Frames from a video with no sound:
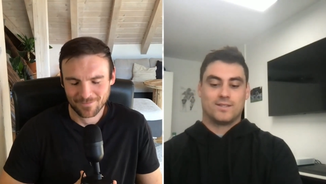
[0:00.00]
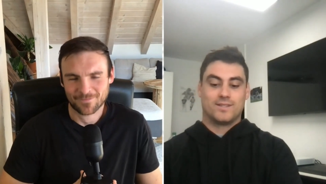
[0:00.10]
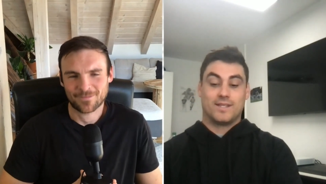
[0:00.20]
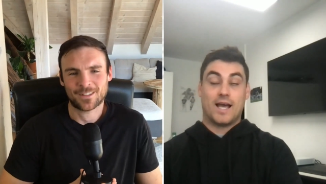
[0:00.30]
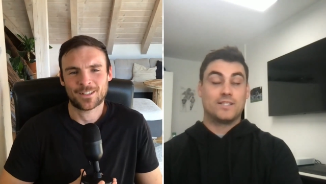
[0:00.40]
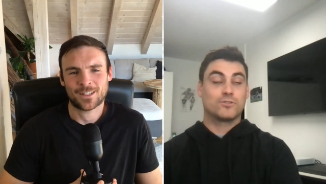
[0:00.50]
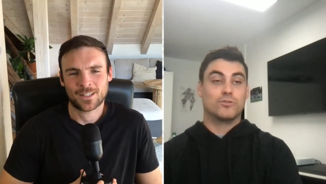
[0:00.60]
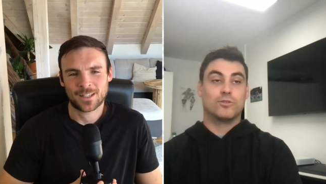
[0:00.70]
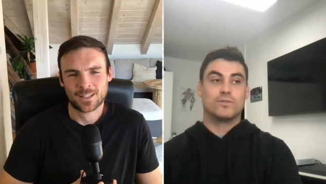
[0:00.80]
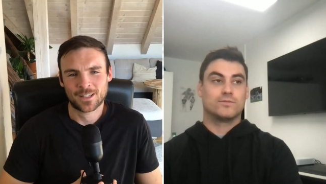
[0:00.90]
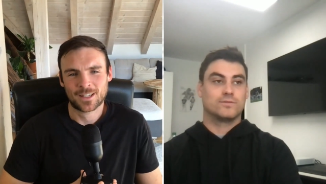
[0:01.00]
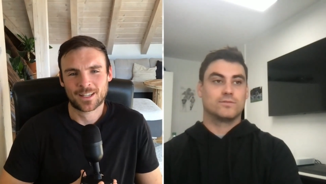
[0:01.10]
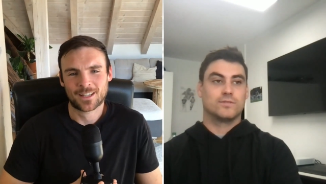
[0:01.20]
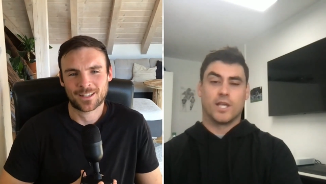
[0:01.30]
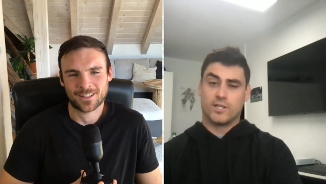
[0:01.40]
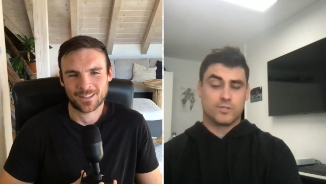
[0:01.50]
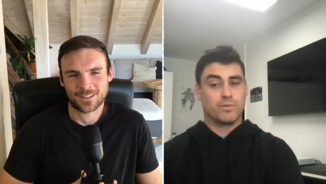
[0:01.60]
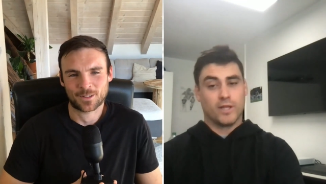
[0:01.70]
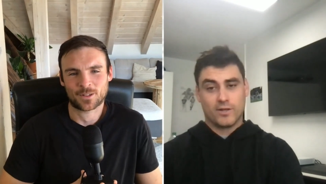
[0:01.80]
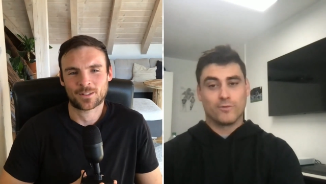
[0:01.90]
Speaker 1: in high school, again, just
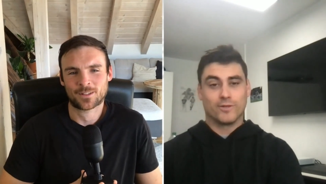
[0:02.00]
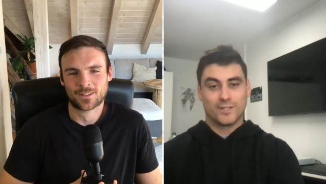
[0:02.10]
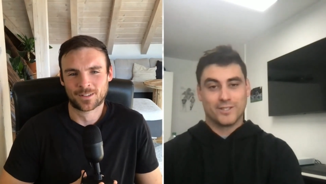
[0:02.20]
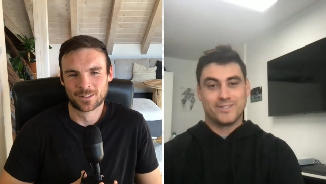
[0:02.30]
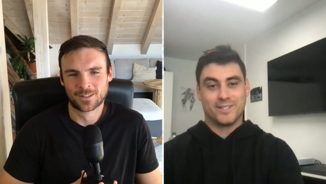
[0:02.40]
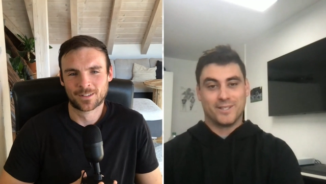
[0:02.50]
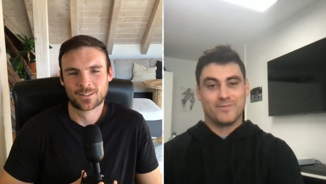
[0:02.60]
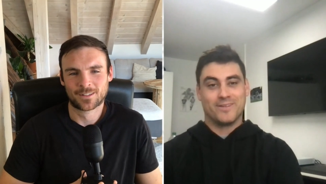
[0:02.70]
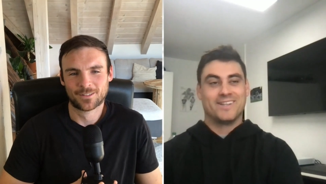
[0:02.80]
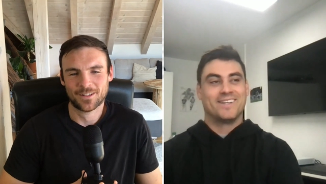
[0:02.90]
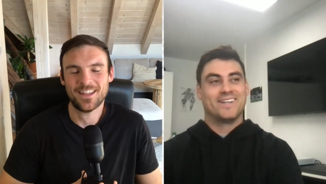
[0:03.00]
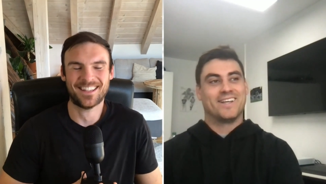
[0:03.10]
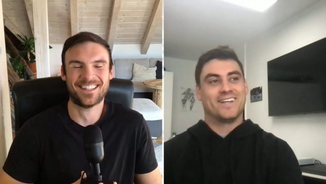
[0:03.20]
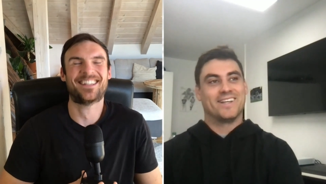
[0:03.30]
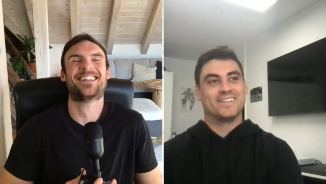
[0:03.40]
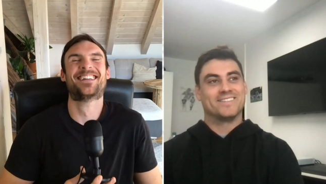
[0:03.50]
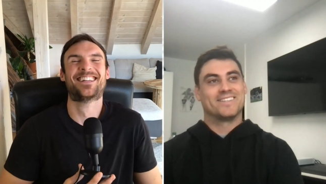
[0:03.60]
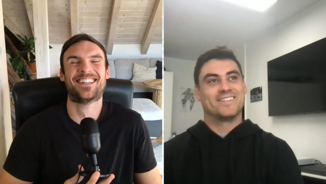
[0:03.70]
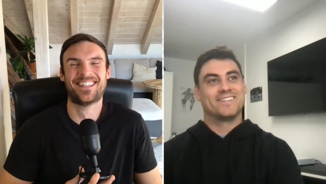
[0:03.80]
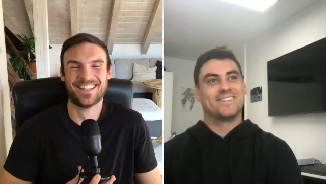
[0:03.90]
played on a really good team, and
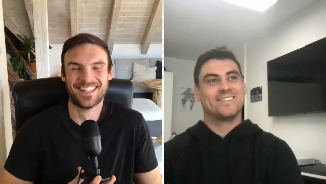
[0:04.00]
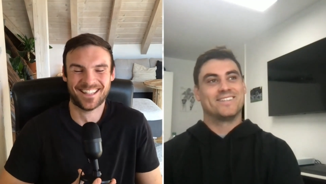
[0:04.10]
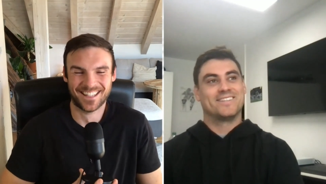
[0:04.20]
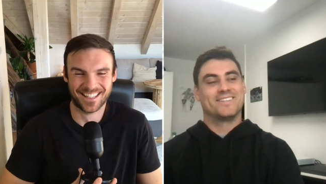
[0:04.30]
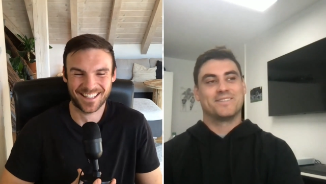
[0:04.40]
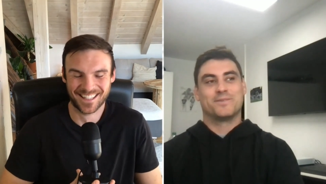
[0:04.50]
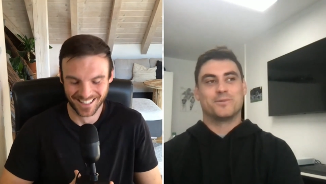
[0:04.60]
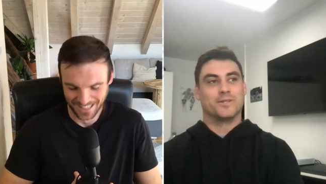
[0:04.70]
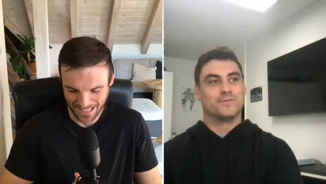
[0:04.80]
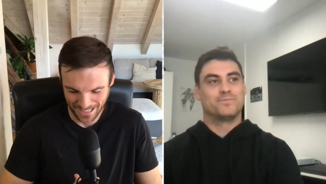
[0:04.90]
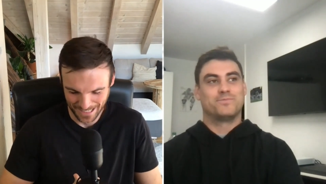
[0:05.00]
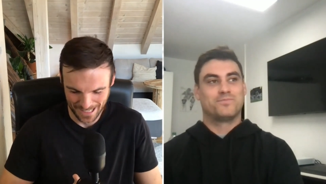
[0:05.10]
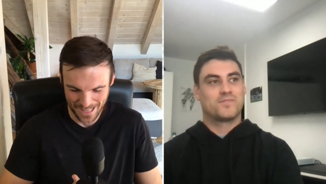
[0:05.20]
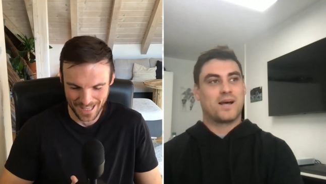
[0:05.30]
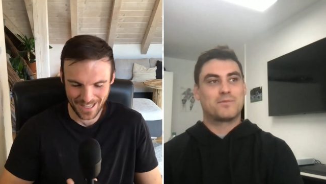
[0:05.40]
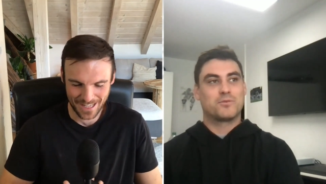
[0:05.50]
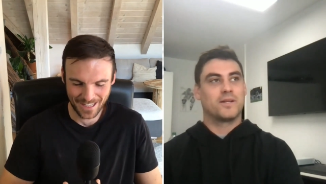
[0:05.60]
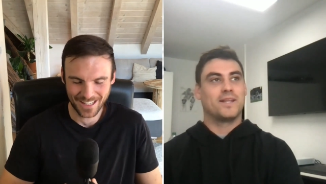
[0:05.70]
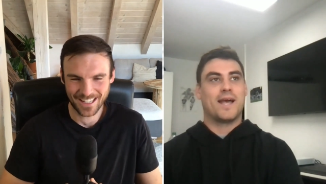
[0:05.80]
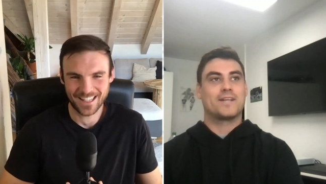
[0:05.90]
we're top
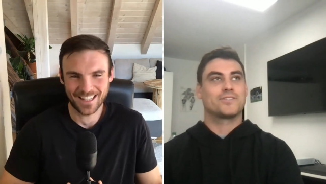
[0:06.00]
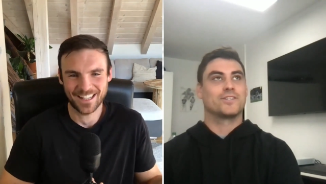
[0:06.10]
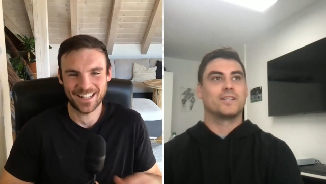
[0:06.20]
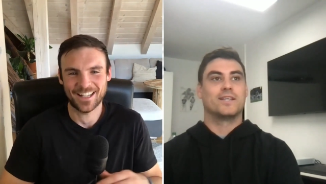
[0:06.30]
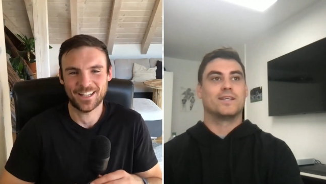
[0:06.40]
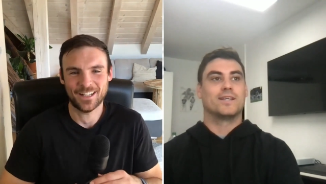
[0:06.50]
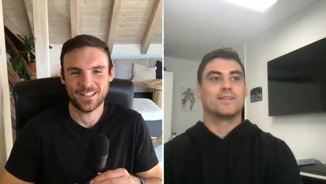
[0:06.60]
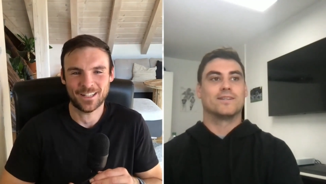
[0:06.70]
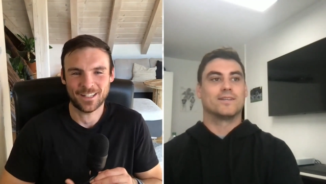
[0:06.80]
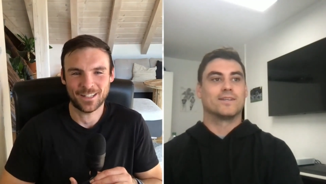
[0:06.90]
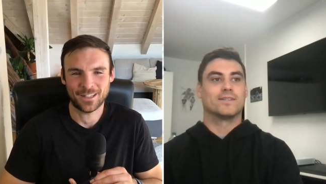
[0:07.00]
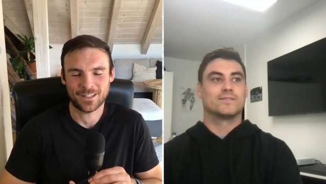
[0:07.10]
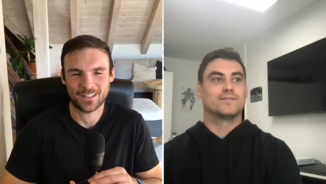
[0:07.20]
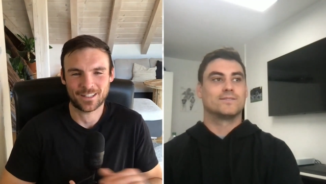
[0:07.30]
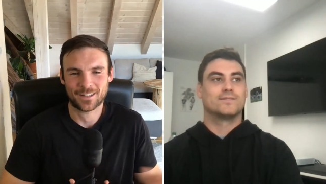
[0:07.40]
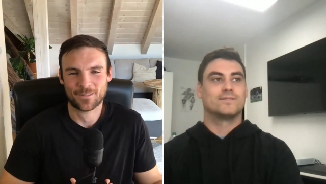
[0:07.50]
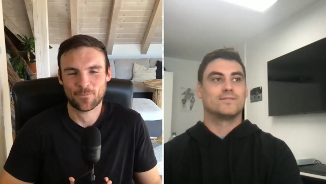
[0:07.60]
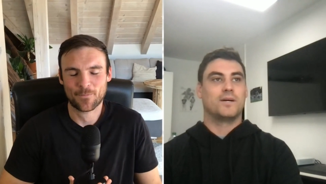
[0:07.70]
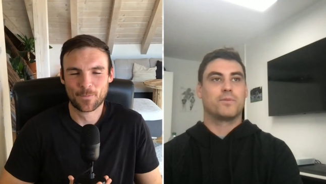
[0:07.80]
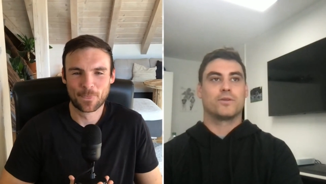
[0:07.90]
20 nationally and uh,
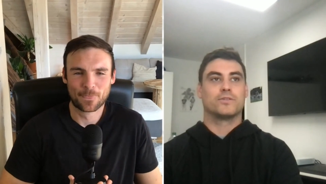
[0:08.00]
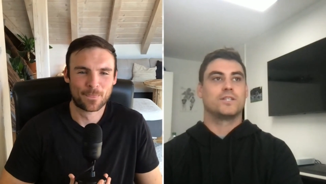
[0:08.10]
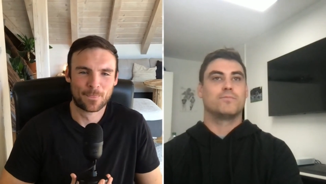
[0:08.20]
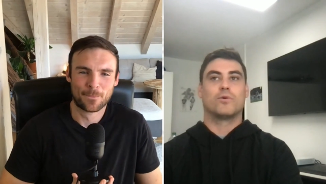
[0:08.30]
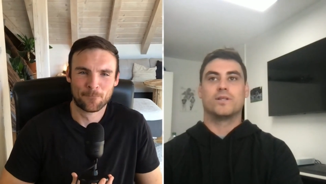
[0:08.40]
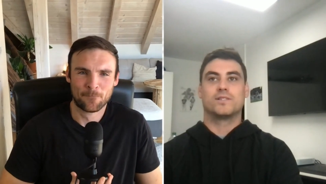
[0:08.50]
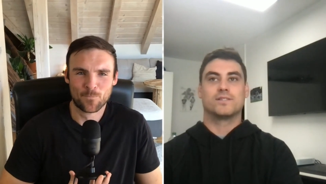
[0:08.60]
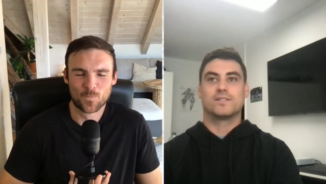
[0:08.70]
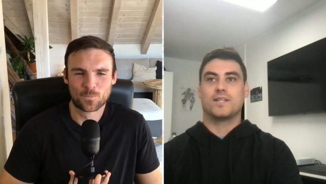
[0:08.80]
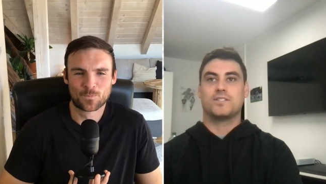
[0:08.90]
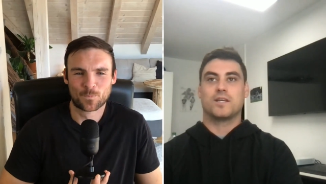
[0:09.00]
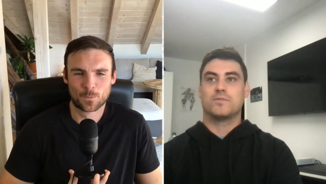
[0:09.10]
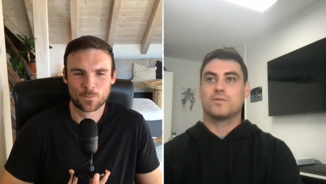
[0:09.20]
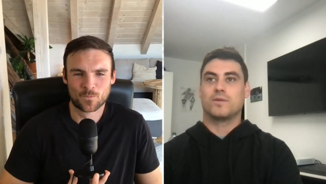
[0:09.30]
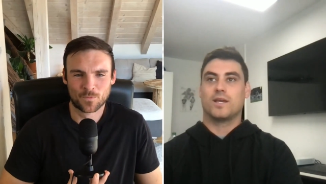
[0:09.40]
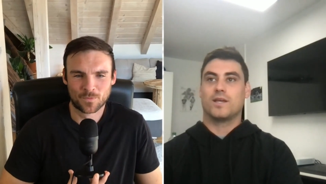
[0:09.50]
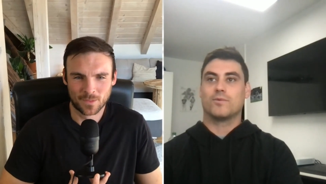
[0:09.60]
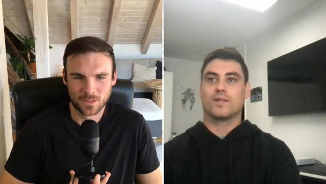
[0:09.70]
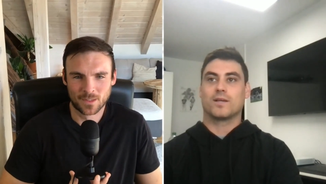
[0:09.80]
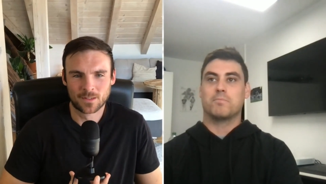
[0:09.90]
up 13 points in the state championship game
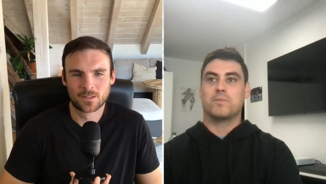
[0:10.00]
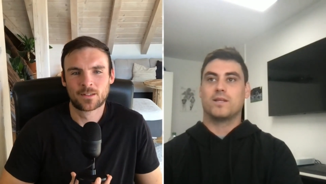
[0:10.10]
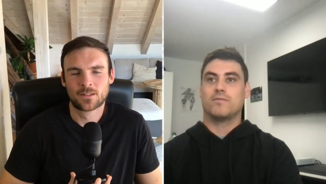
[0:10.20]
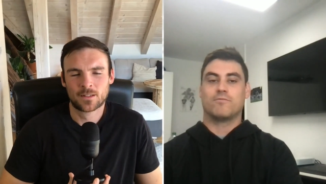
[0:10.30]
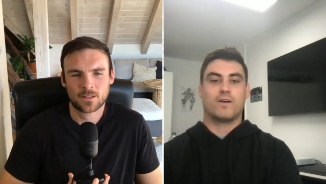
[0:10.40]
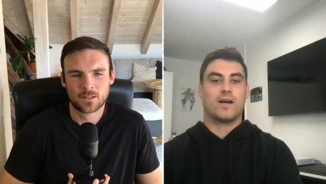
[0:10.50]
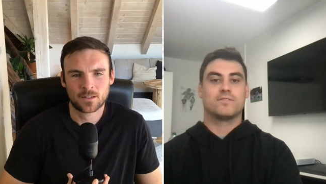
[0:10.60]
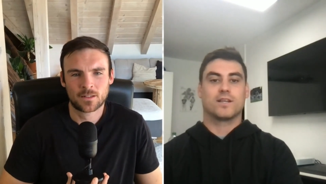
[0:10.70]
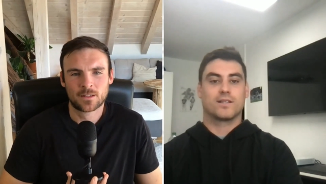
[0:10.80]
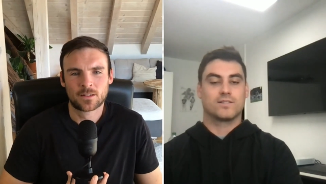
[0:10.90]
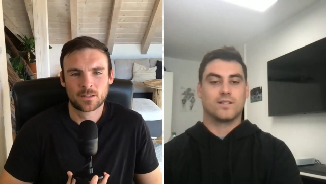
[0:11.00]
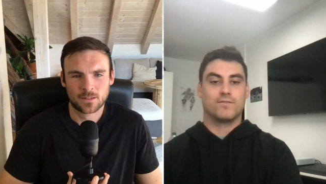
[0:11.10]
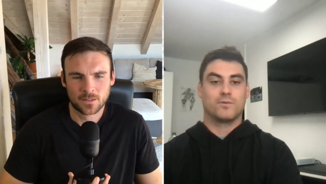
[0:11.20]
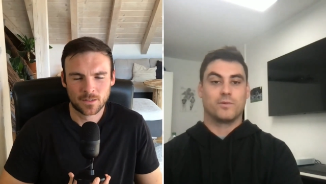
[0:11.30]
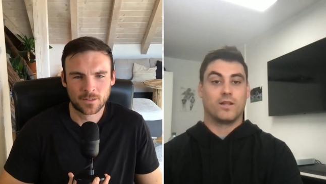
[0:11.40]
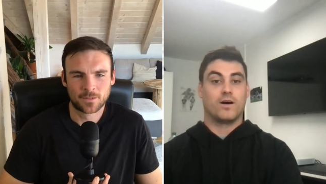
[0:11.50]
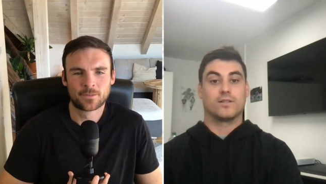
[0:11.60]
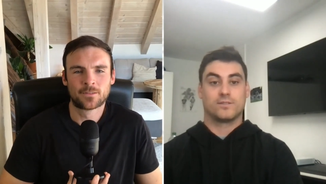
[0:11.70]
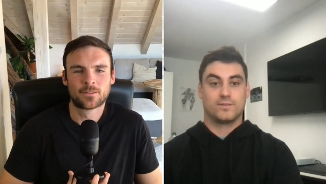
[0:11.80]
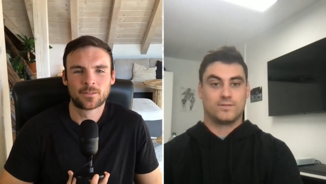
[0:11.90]
with like a minute and five seconds left, and we
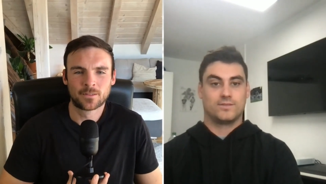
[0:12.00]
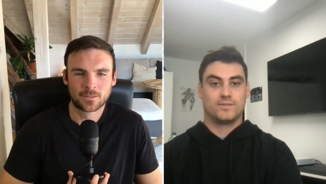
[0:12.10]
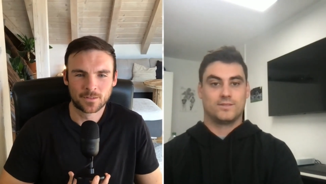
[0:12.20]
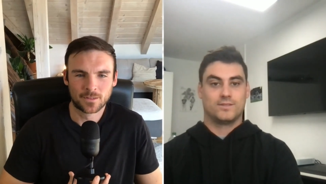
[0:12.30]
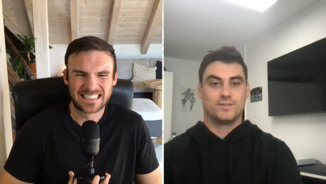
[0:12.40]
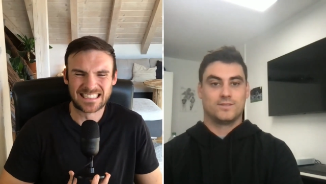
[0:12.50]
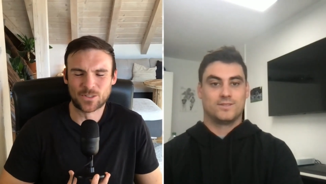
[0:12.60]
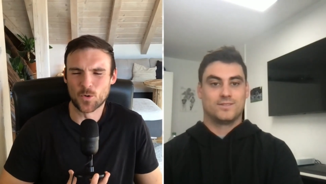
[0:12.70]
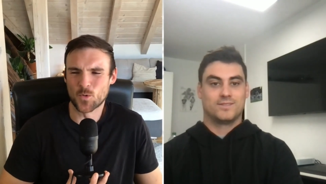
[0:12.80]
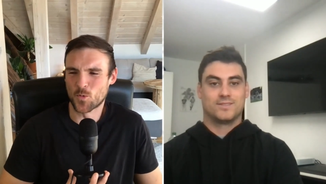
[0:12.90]
lost. Ooh,